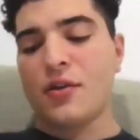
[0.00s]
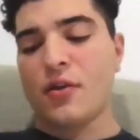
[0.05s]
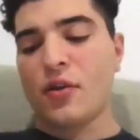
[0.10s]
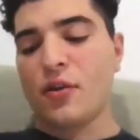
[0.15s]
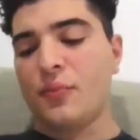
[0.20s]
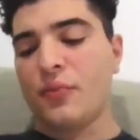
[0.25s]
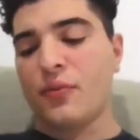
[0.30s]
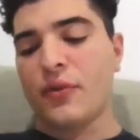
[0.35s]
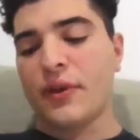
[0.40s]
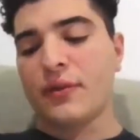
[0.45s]

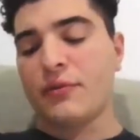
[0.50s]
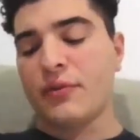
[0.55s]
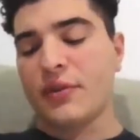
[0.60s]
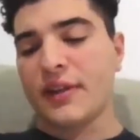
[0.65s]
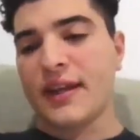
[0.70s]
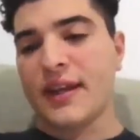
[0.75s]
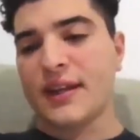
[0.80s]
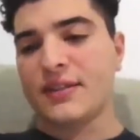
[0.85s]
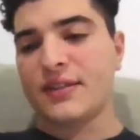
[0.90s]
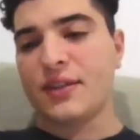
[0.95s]
At no
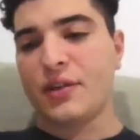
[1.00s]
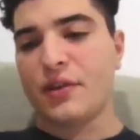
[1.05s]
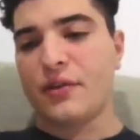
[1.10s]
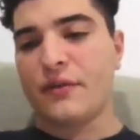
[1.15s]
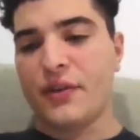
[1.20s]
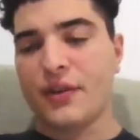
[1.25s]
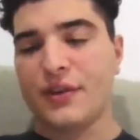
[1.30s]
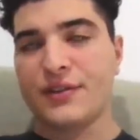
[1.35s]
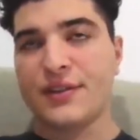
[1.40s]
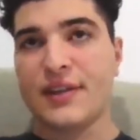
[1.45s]
point really has
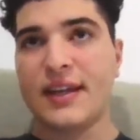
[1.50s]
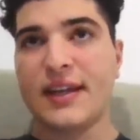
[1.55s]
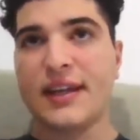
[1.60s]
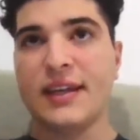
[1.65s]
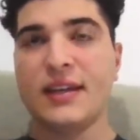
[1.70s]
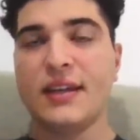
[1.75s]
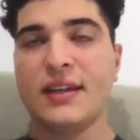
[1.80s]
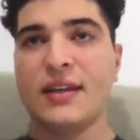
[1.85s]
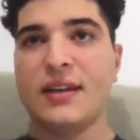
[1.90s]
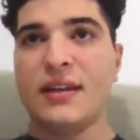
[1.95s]
the
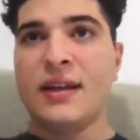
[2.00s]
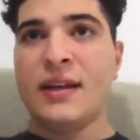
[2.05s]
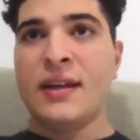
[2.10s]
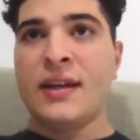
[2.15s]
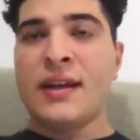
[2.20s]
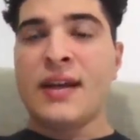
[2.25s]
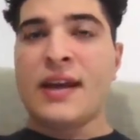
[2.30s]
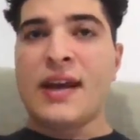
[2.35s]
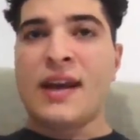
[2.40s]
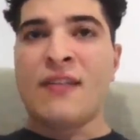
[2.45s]
university
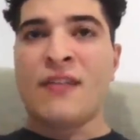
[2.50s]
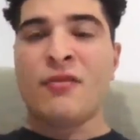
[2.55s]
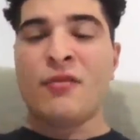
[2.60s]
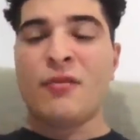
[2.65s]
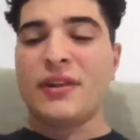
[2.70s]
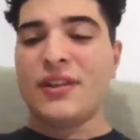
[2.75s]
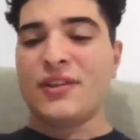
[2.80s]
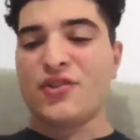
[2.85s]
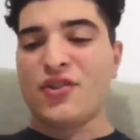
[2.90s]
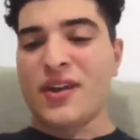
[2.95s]

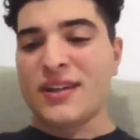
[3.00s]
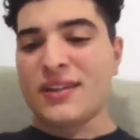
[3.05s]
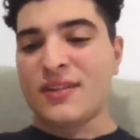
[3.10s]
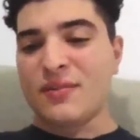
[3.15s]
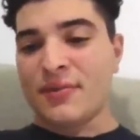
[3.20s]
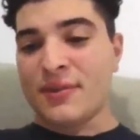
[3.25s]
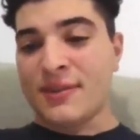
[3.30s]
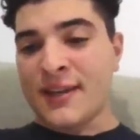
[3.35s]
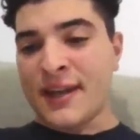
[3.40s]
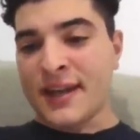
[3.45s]
ever really
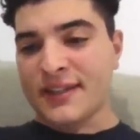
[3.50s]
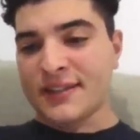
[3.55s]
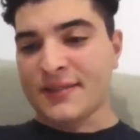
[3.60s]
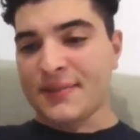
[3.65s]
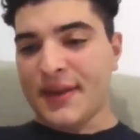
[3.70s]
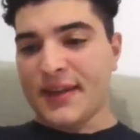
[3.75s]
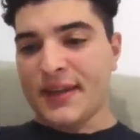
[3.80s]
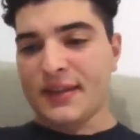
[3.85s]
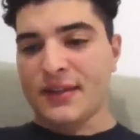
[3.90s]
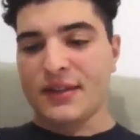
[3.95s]
tried to
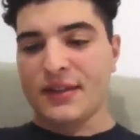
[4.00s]
protect